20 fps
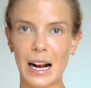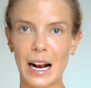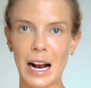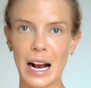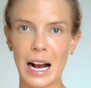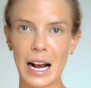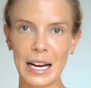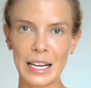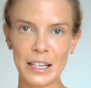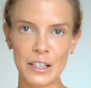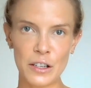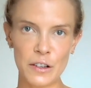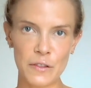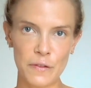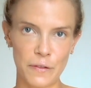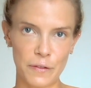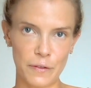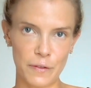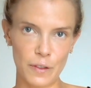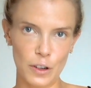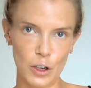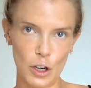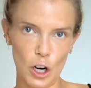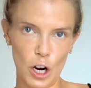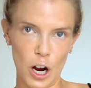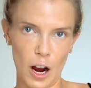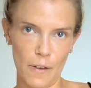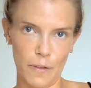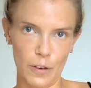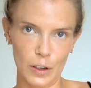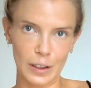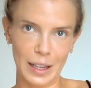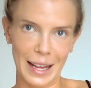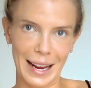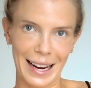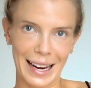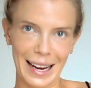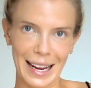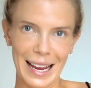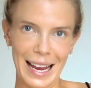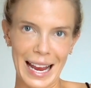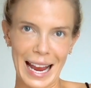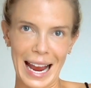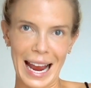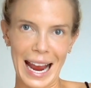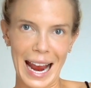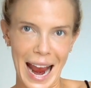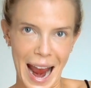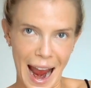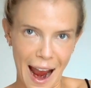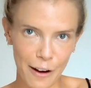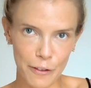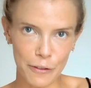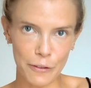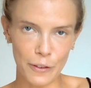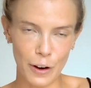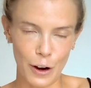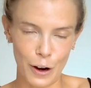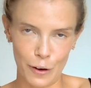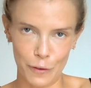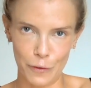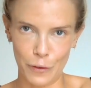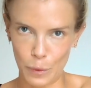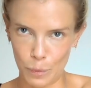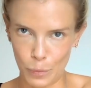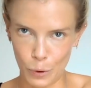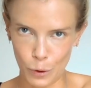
kind of cover like half of the